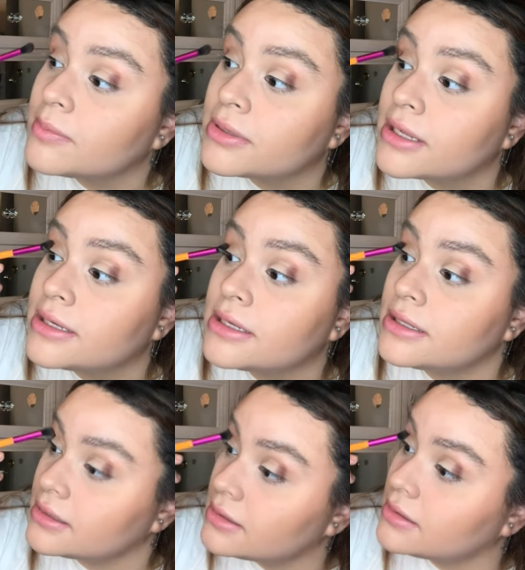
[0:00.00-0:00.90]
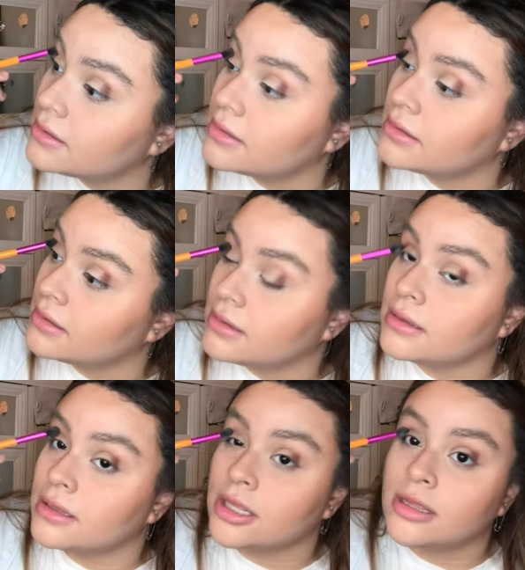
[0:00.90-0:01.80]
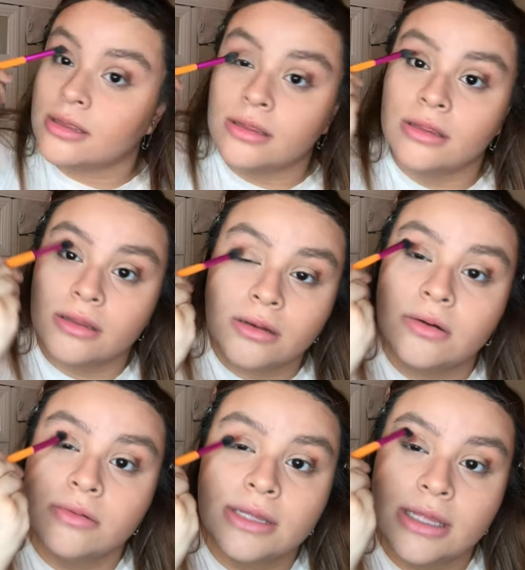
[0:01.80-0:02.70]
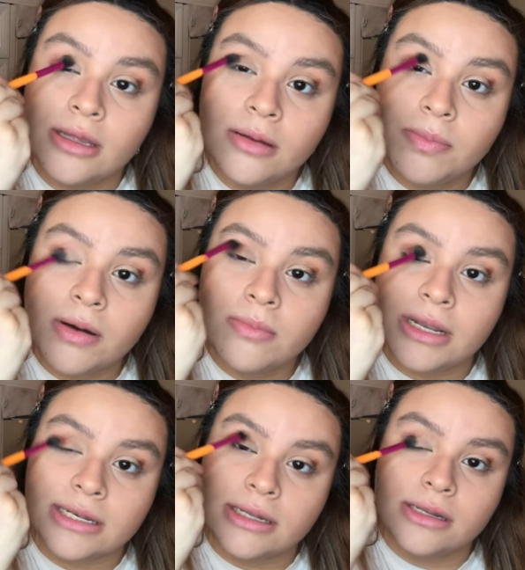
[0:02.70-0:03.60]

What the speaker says: blend it in. No, keep on blending.